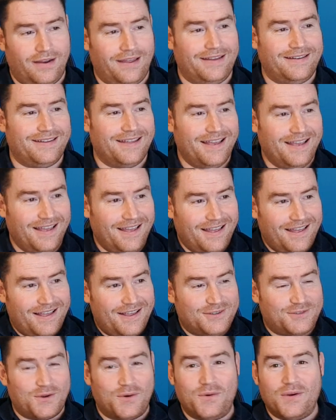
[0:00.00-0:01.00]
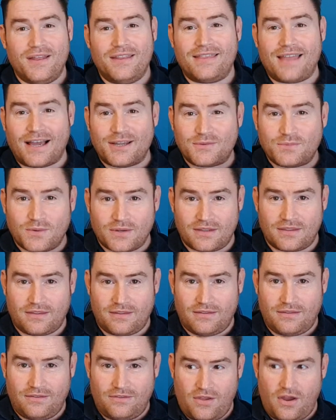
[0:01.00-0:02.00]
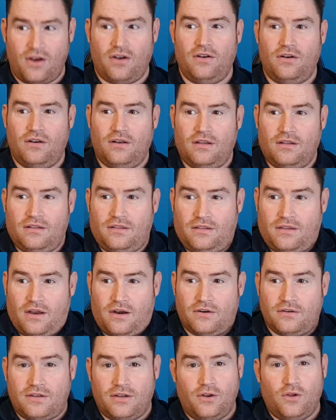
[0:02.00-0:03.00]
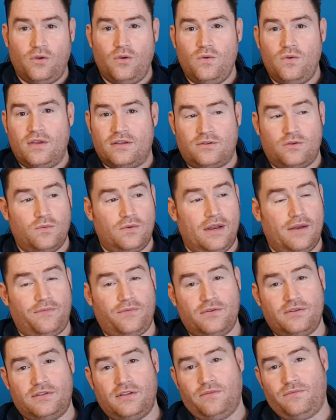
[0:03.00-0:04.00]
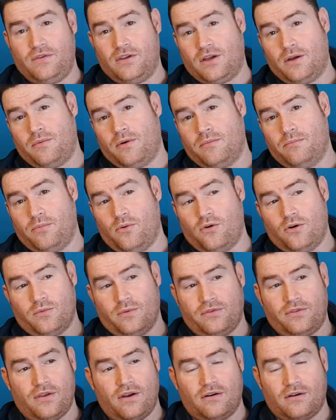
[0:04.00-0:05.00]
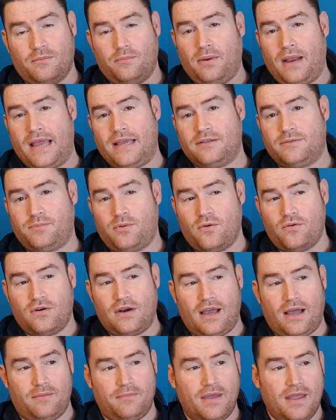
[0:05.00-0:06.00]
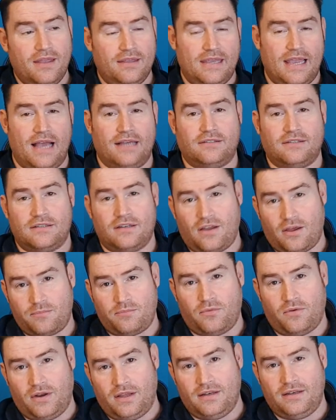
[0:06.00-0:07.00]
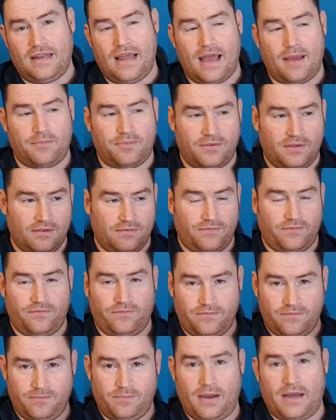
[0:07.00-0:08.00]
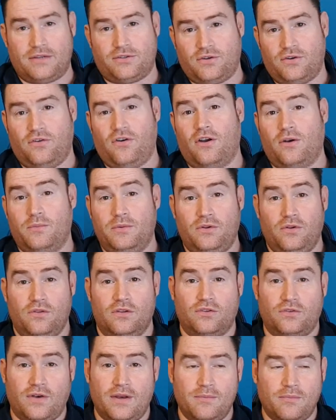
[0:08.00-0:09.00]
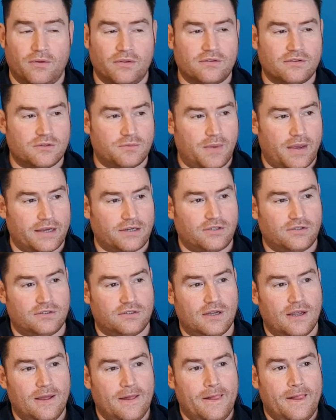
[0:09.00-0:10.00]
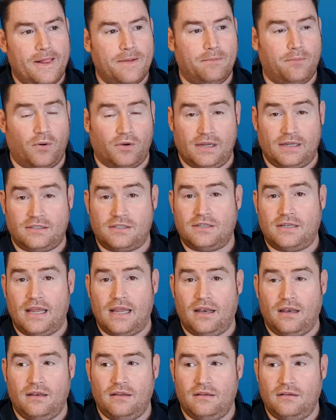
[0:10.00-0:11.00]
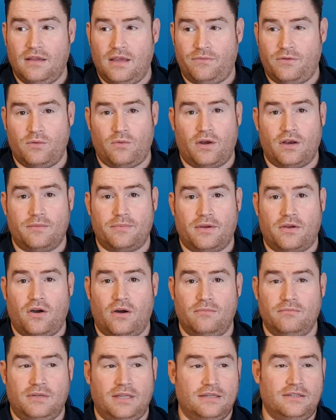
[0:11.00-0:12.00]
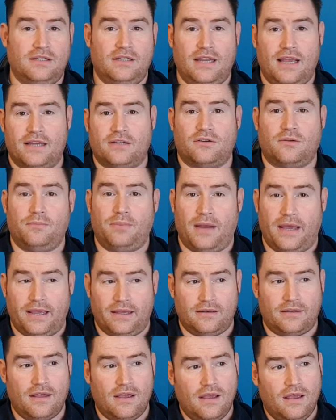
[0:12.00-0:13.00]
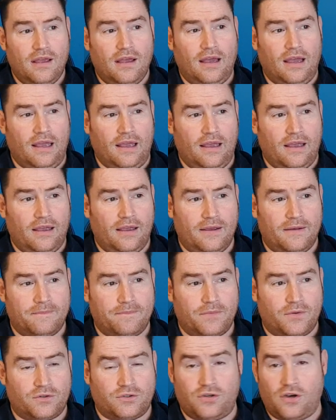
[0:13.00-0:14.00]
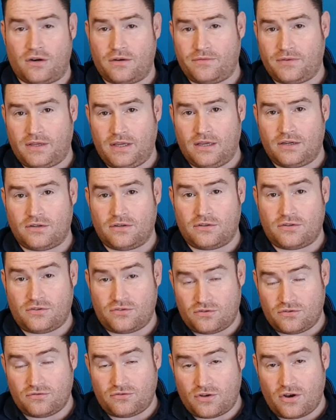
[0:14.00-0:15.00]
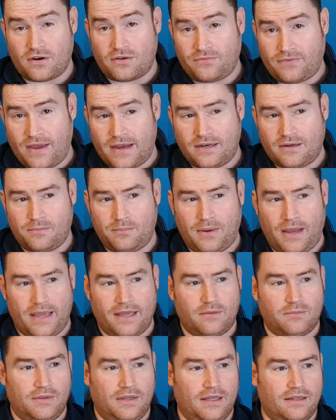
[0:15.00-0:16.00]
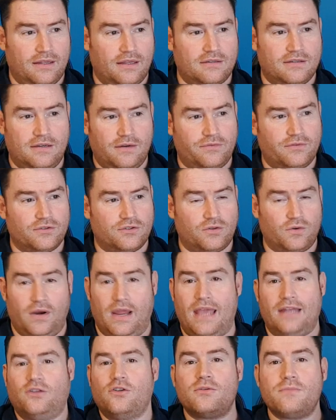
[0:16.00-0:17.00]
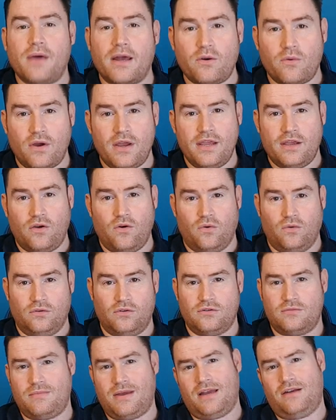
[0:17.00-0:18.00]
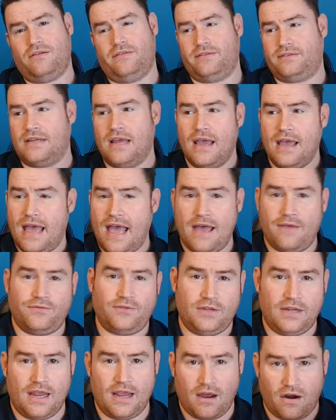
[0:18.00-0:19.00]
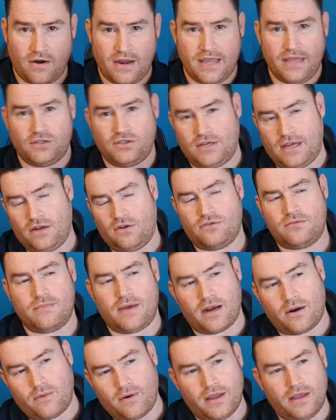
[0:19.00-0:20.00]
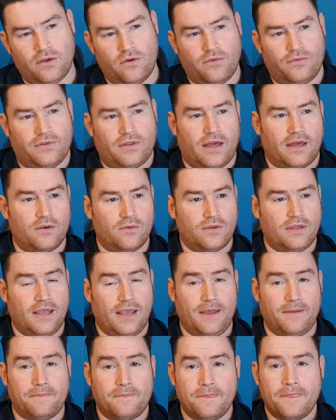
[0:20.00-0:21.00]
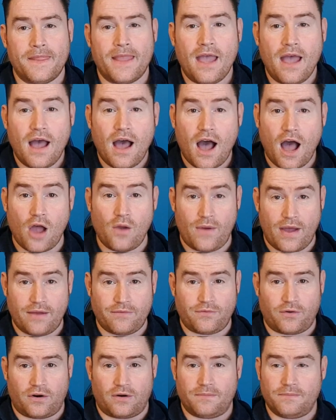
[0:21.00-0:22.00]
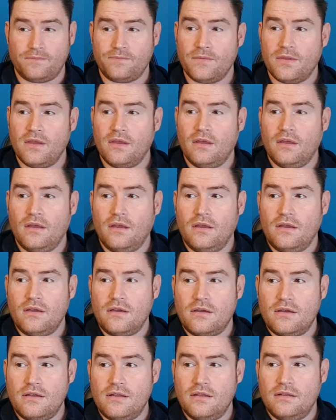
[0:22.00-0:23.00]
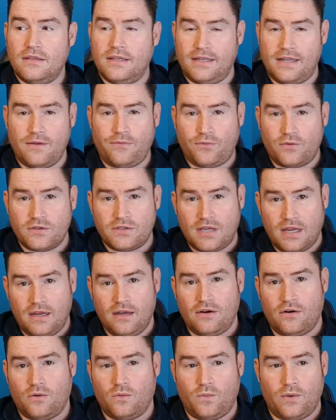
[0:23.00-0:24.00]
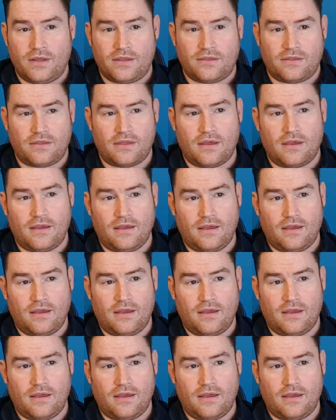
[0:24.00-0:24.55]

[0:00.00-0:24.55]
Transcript: right? So that's what they're there to do. It's no difference if you come on board with their compliance program. Yes, it's a lot more in depth. You pass or audit, we do the three month inspections, but it's still if you want to become TCTS compliant uh, or certification, certified compliant, well then that's a different story. It doesn't matter where you go. It doesn't matter if it's FTA or RHA. It doesn't matter where you go for that, okay? However, the difference here with